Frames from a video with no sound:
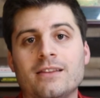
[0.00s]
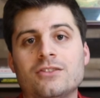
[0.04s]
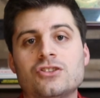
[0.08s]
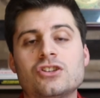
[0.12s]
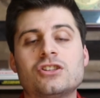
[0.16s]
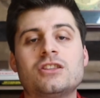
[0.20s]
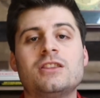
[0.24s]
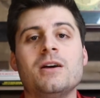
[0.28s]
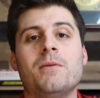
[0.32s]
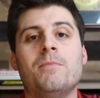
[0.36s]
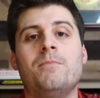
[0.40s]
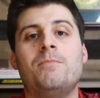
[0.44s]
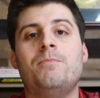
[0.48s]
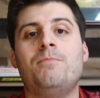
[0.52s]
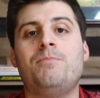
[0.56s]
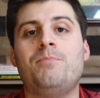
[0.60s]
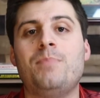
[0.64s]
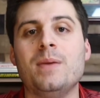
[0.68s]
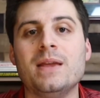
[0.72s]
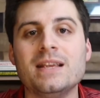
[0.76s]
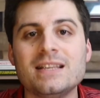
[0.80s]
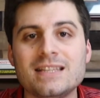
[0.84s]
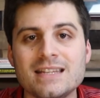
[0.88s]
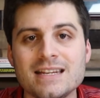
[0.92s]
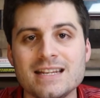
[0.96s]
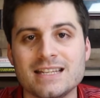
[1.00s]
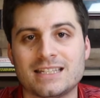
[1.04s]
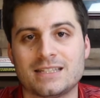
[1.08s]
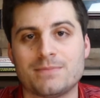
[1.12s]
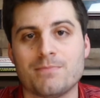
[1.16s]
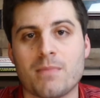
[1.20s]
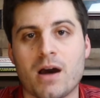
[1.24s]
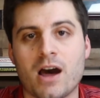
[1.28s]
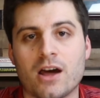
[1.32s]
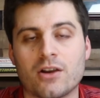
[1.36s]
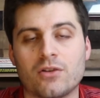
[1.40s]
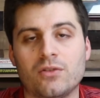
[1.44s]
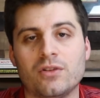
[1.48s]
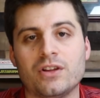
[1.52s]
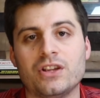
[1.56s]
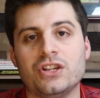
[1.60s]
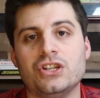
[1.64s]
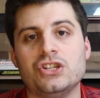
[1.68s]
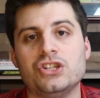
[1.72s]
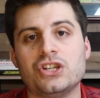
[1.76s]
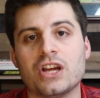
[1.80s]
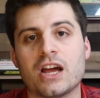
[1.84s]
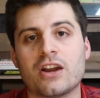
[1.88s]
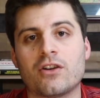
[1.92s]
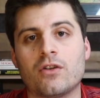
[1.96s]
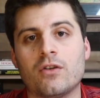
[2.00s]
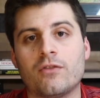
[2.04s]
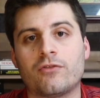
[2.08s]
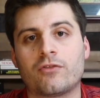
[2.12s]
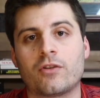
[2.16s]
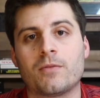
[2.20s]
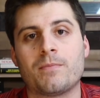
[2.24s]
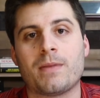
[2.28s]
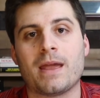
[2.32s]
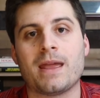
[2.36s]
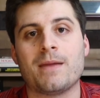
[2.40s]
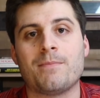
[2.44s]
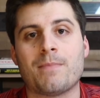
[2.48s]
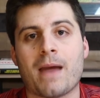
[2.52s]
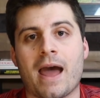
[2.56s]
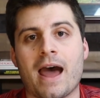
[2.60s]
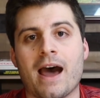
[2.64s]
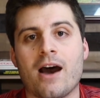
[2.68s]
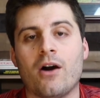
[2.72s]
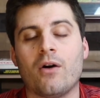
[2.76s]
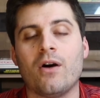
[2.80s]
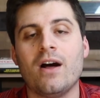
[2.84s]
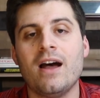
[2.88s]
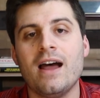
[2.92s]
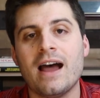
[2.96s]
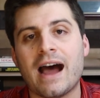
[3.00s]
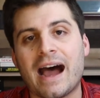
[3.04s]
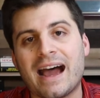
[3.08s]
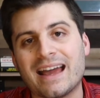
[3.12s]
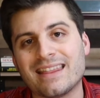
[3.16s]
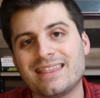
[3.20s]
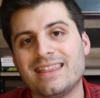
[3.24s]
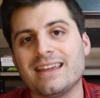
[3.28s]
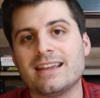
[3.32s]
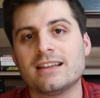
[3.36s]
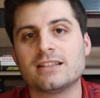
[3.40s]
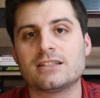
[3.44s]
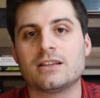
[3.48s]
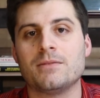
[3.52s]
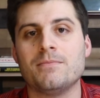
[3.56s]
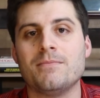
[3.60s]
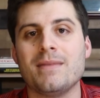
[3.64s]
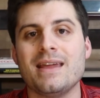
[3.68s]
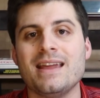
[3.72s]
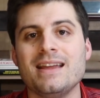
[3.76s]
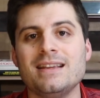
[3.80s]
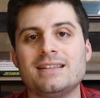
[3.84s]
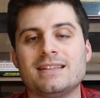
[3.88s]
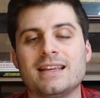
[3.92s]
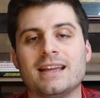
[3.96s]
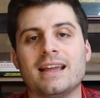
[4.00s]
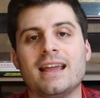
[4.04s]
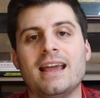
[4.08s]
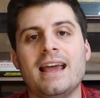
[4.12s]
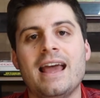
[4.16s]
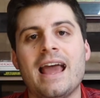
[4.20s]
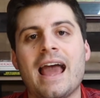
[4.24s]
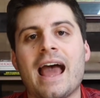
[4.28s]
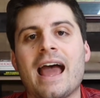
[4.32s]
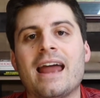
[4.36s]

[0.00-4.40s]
Just the business model in general for PayPal, I think is amazing,